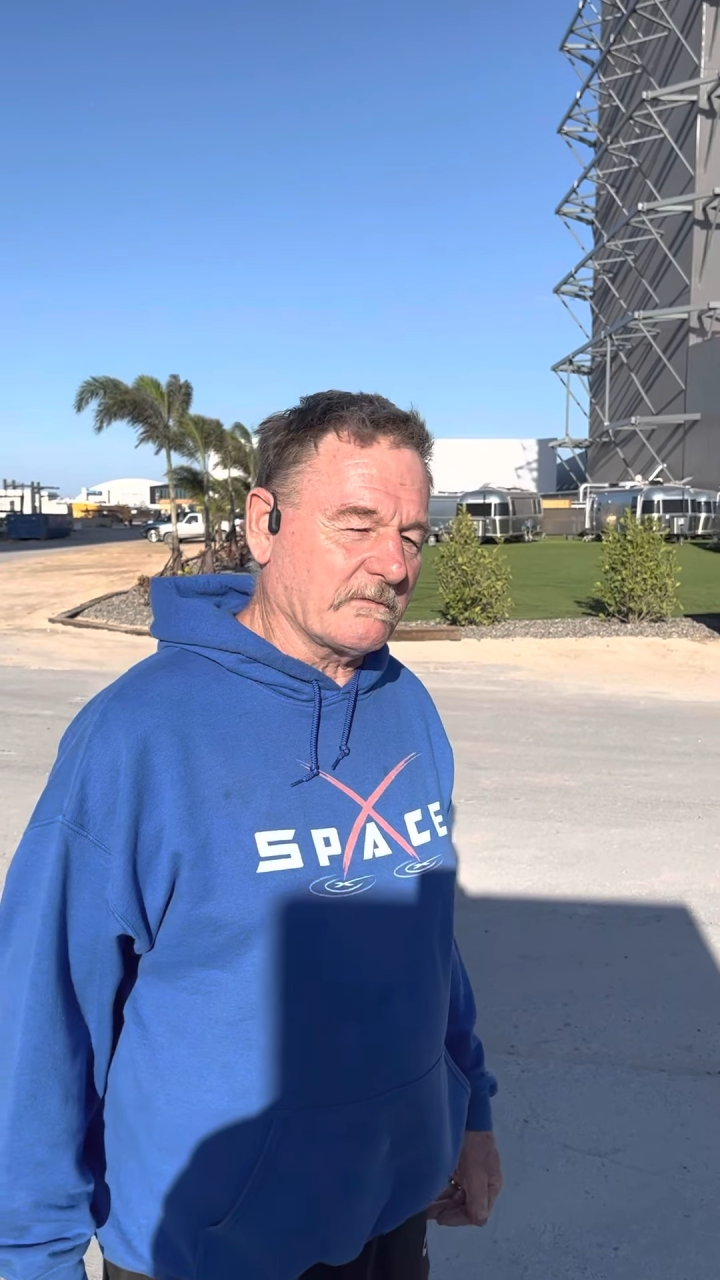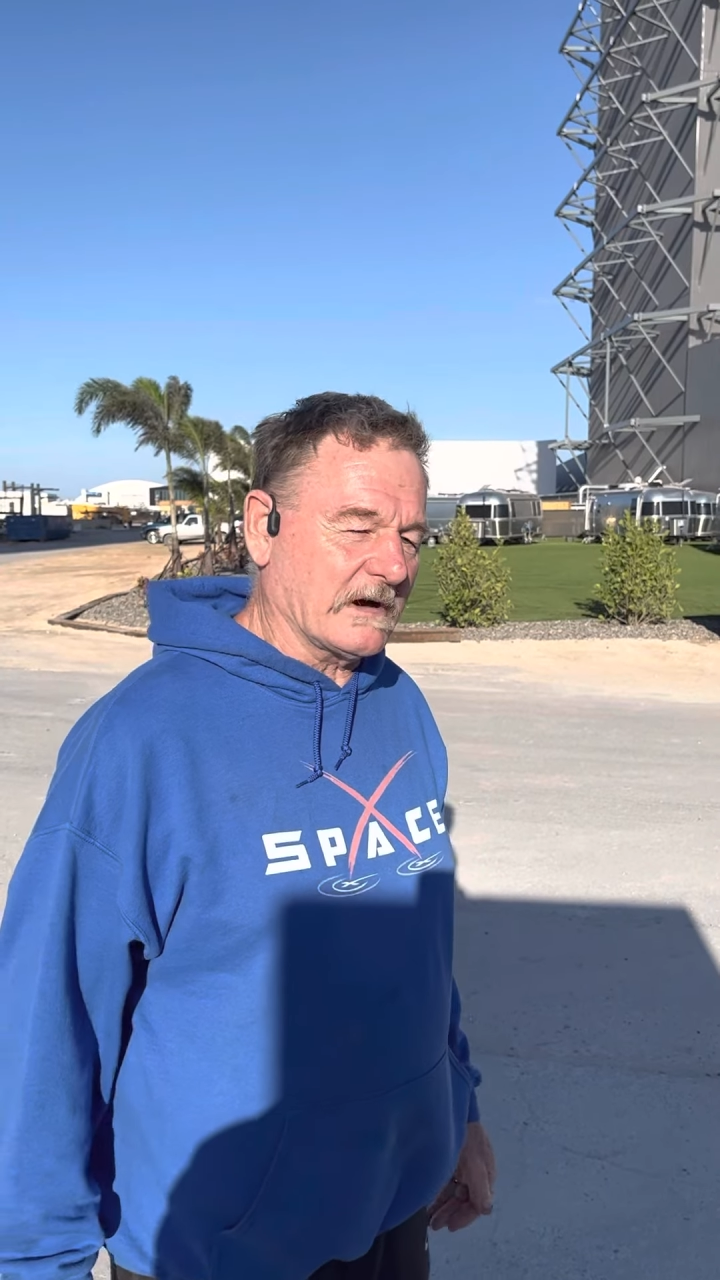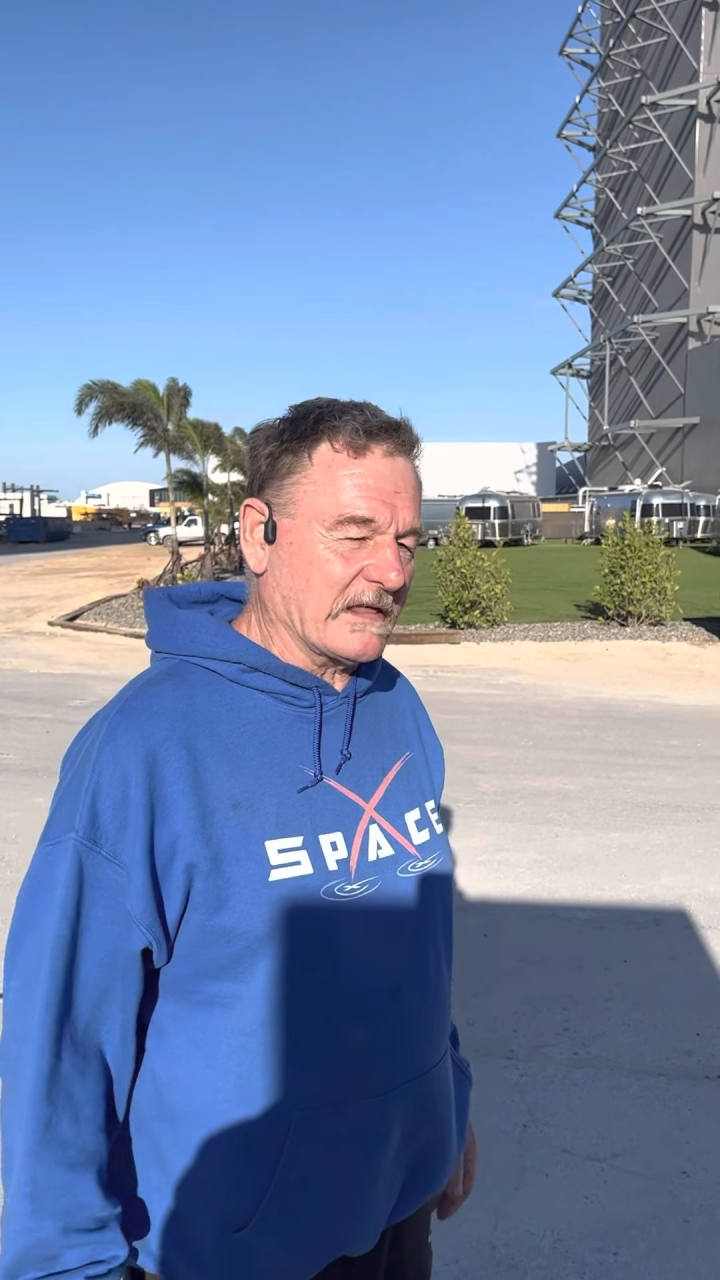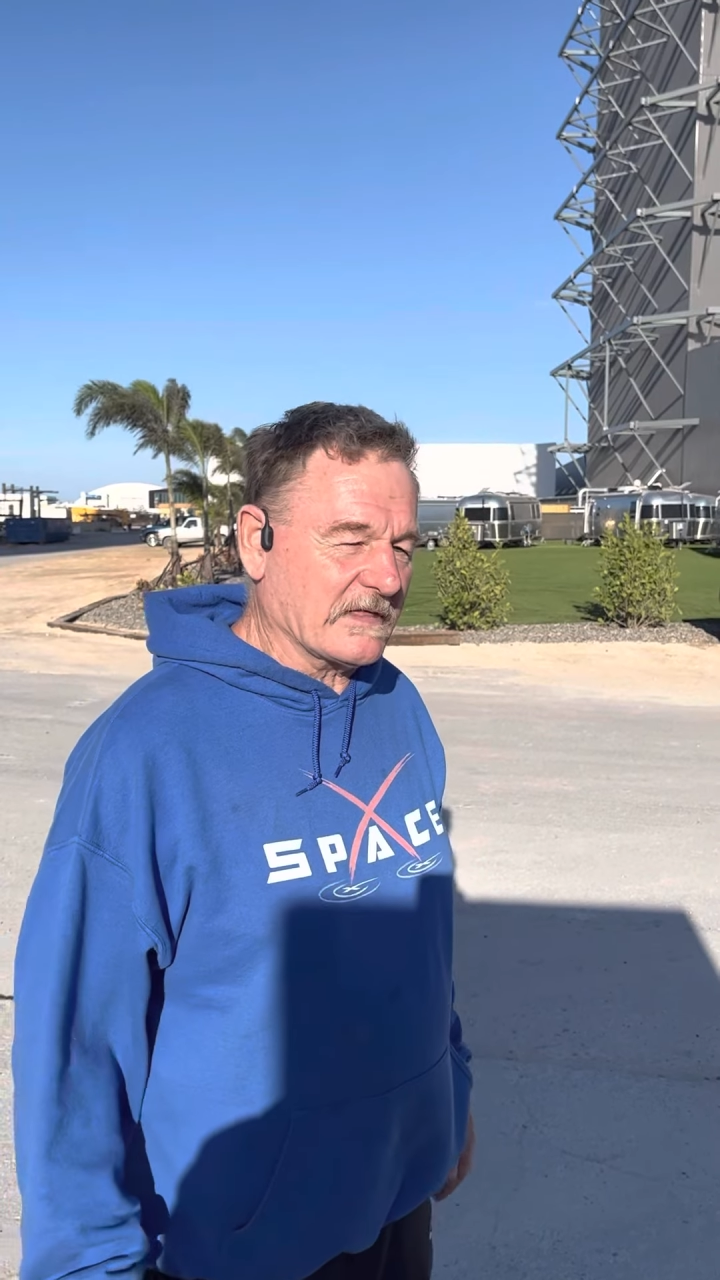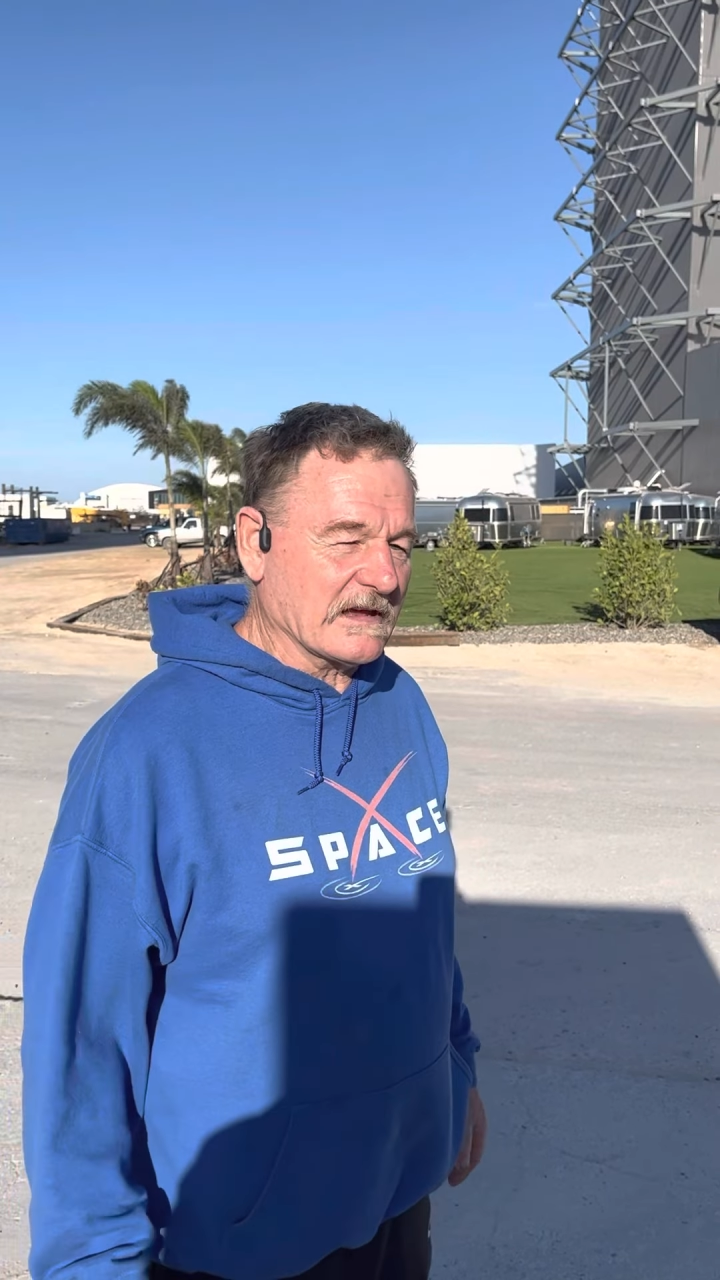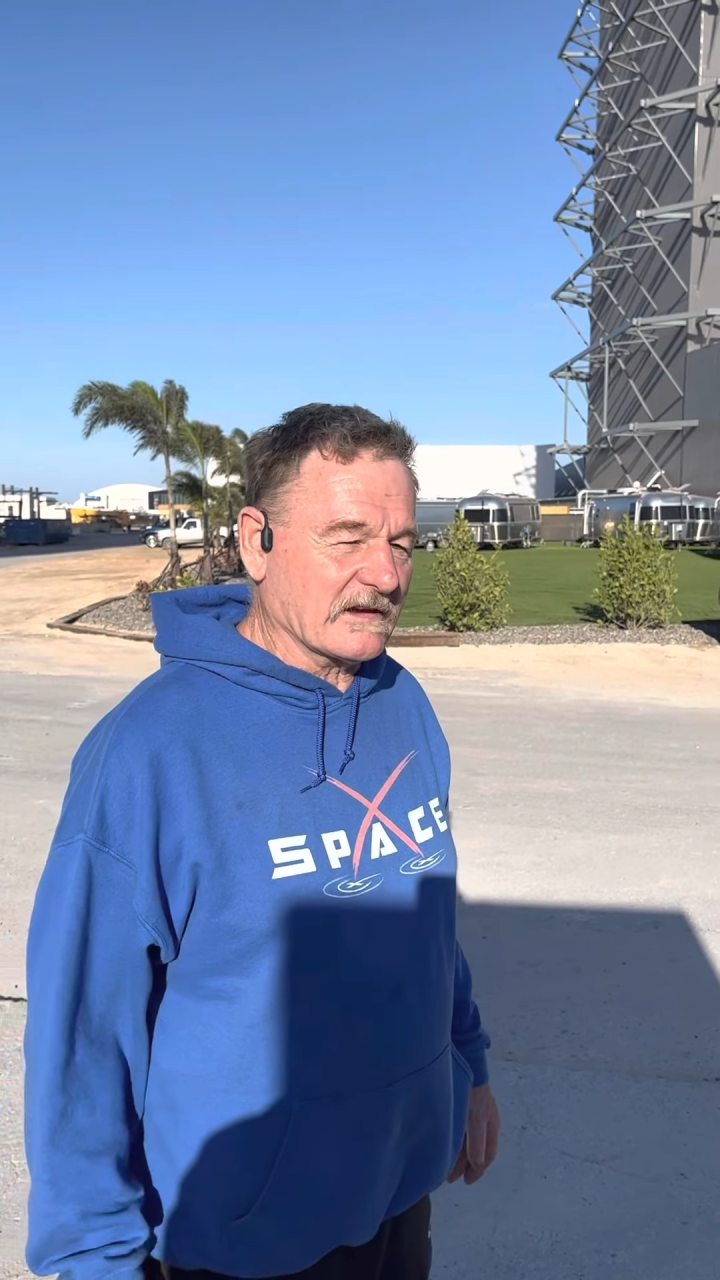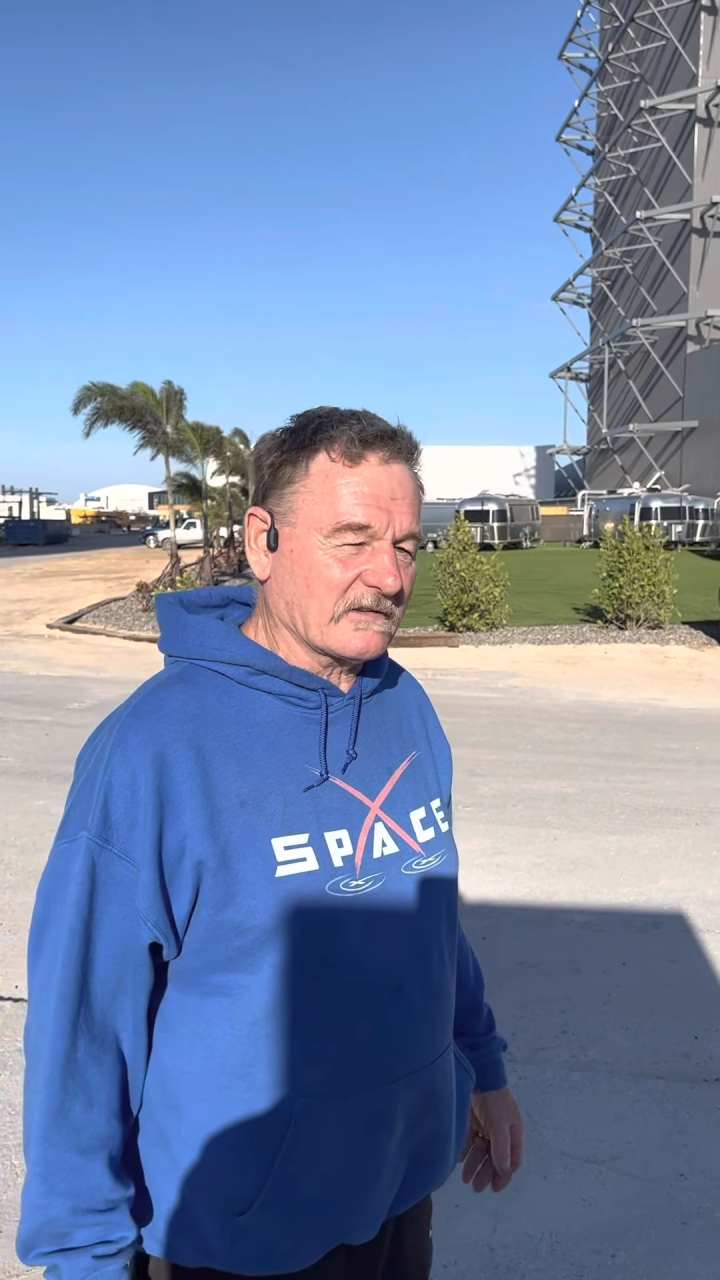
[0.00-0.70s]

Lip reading: I think,